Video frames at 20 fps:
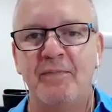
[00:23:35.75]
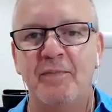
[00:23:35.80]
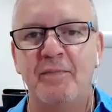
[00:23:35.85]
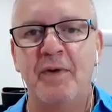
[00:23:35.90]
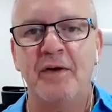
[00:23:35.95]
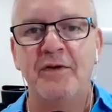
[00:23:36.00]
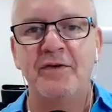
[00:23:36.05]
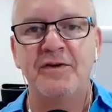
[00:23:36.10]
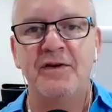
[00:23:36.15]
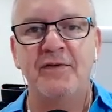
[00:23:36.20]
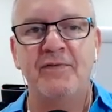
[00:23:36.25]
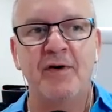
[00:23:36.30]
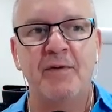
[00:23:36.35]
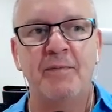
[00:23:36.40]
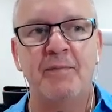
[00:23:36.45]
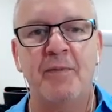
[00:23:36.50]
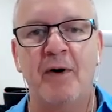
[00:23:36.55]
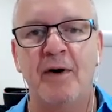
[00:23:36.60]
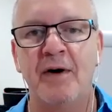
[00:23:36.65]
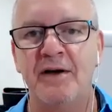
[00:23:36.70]
But she
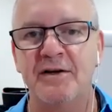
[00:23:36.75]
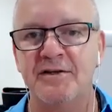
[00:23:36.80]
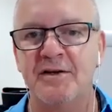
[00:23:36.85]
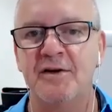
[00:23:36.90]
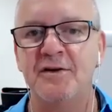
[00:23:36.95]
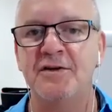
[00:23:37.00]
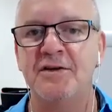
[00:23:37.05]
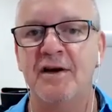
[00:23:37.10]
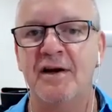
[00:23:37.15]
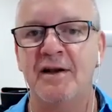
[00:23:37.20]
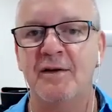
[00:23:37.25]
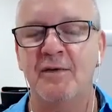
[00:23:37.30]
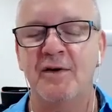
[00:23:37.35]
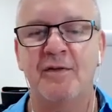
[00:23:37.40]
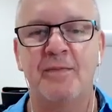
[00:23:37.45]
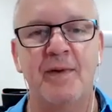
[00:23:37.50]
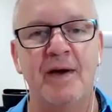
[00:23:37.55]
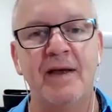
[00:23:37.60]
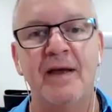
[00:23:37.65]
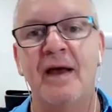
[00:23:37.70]
felt by associating
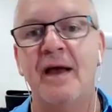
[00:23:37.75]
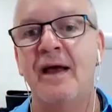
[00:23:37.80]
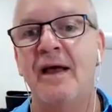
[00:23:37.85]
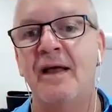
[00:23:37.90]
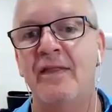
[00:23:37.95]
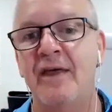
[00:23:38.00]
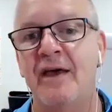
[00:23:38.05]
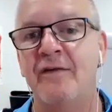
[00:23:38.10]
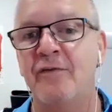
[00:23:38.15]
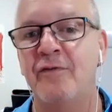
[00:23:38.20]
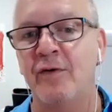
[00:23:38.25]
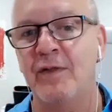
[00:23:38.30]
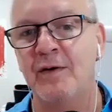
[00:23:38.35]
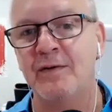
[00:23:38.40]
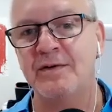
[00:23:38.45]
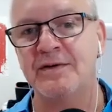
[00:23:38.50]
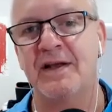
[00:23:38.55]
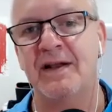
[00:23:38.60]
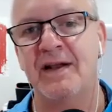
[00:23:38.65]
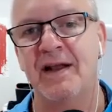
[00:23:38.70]
with me, therefore that
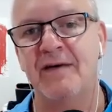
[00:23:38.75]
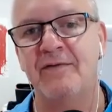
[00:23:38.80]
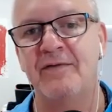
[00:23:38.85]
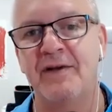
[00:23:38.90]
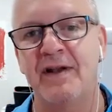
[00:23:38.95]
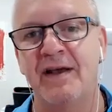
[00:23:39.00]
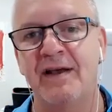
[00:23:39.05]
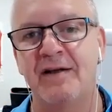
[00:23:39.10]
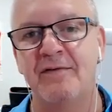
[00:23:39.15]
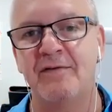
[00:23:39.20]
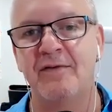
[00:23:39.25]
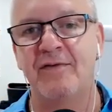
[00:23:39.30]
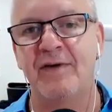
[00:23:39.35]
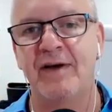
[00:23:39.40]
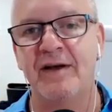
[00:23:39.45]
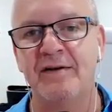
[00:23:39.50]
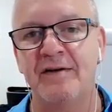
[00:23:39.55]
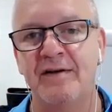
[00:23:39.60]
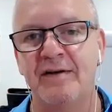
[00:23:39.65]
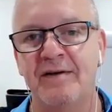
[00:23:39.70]
was going to have a negative
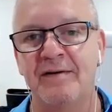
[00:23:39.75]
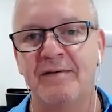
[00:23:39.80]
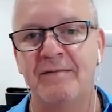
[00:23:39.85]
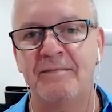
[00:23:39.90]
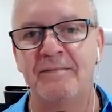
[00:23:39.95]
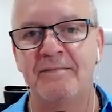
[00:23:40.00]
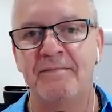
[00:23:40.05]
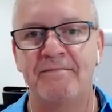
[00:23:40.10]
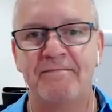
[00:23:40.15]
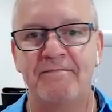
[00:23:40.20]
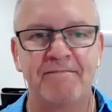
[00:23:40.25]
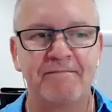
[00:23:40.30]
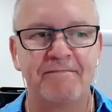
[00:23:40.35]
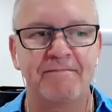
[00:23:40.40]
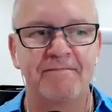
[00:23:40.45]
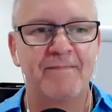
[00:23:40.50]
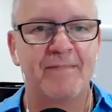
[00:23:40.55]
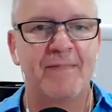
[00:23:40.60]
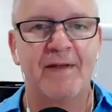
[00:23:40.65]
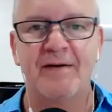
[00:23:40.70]
effect on her.
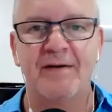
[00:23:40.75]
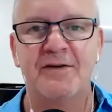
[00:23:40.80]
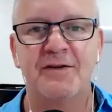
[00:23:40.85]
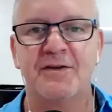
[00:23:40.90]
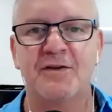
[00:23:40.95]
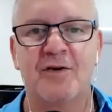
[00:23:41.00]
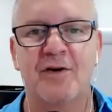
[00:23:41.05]
Just